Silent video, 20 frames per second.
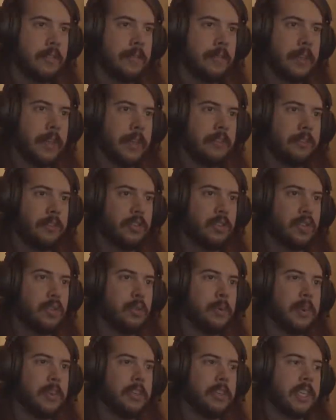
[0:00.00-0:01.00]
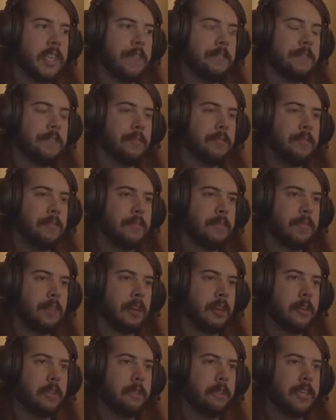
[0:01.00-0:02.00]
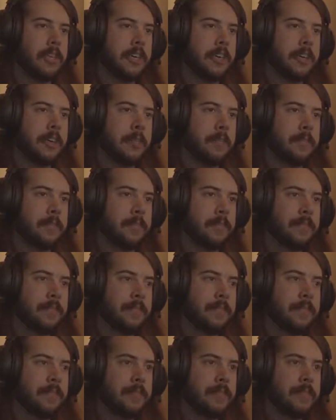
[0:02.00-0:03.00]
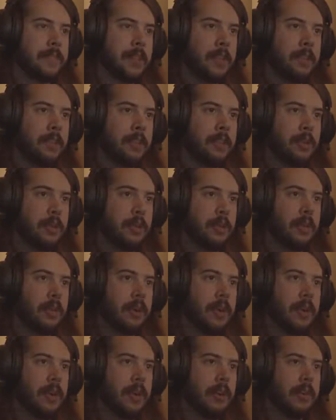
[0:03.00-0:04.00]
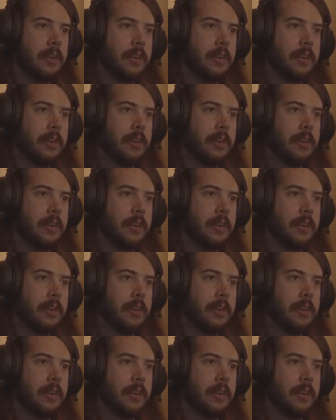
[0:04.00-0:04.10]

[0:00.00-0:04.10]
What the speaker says: That's a good way to save some time if you do it right.